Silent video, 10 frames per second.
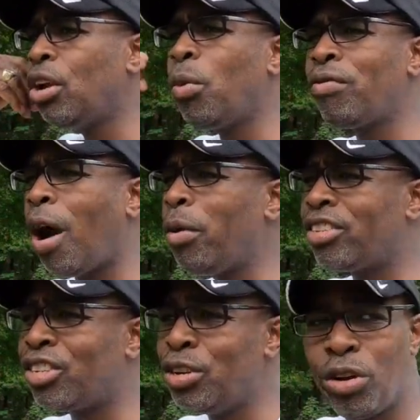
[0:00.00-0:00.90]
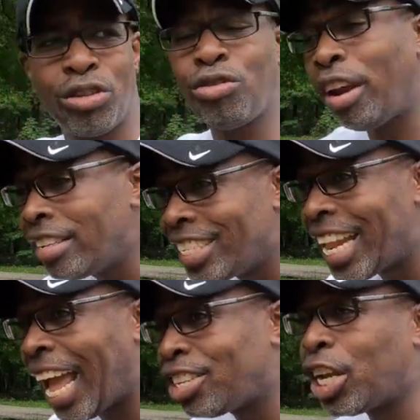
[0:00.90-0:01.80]
You know, we've always seen those
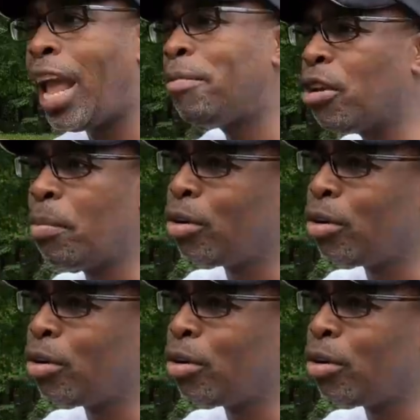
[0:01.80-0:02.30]
crazy dash cams.